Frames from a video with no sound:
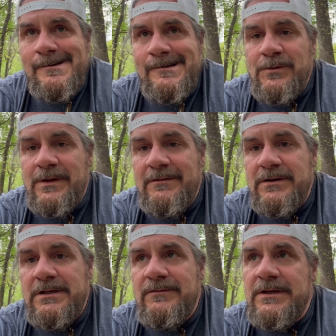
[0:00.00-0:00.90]
you'll never
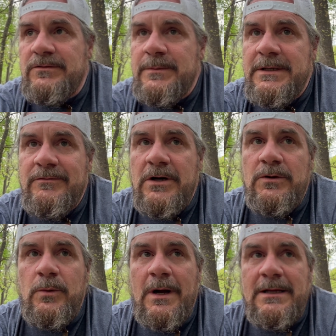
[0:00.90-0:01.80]
convince me of
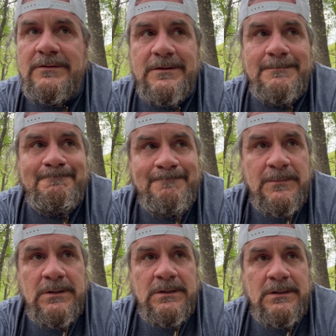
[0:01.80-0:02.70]
otherwise, of
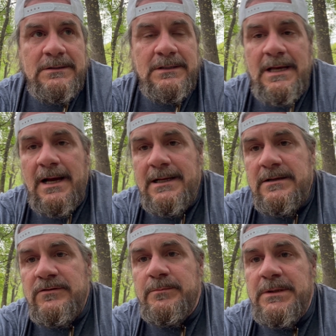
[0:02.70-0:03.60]
the
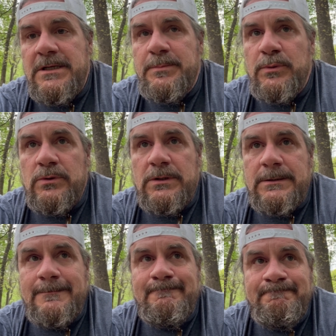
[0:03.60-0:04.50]
kindness of people, and